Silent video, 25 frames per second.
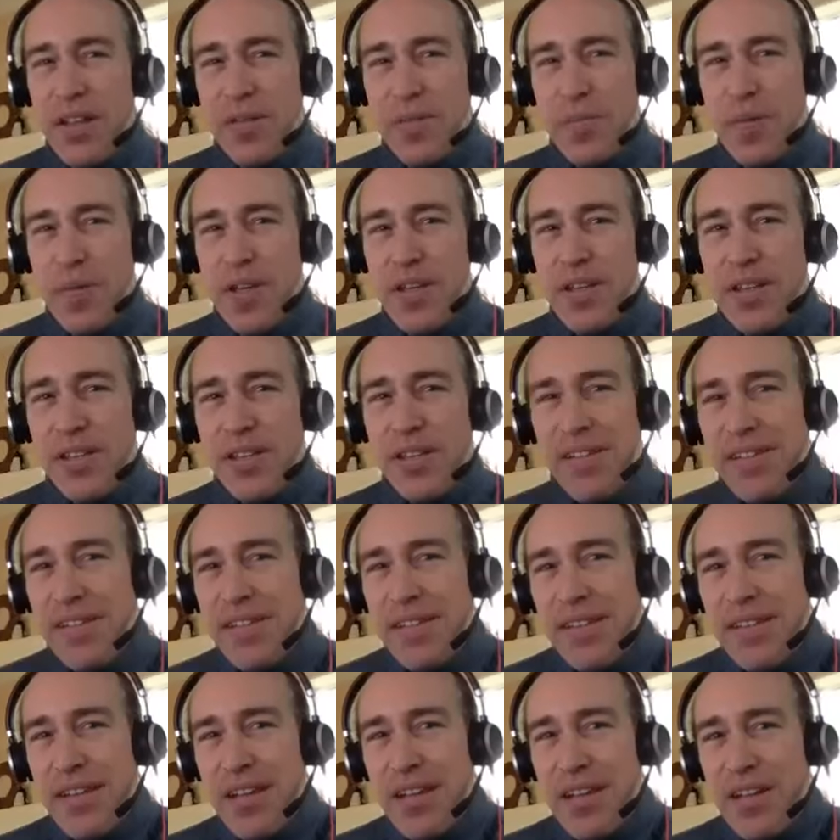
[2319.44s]
been
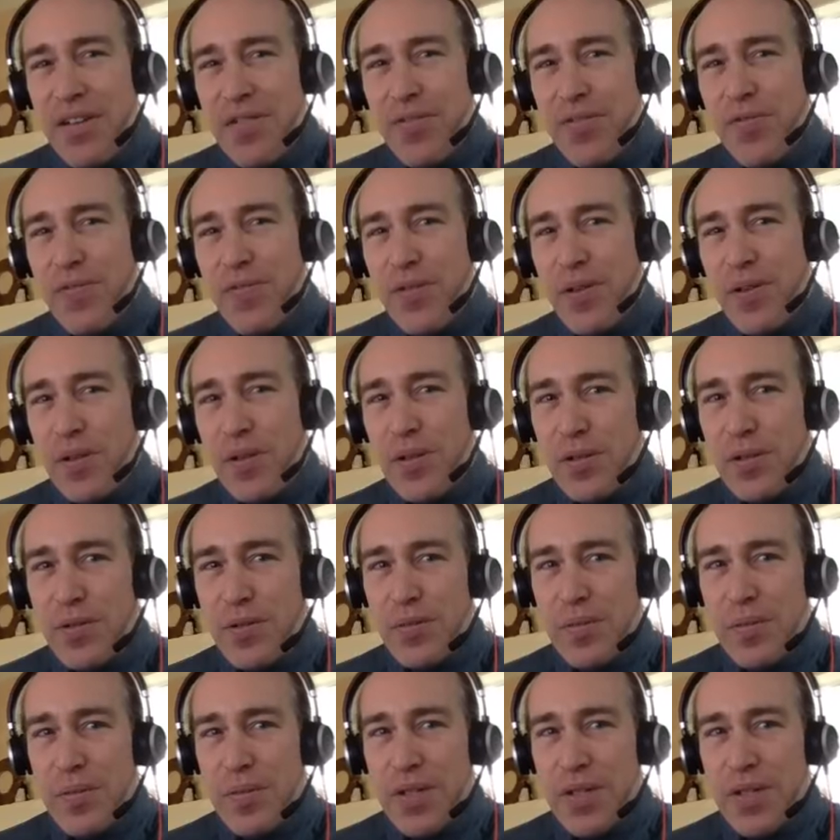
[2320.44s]
stuck for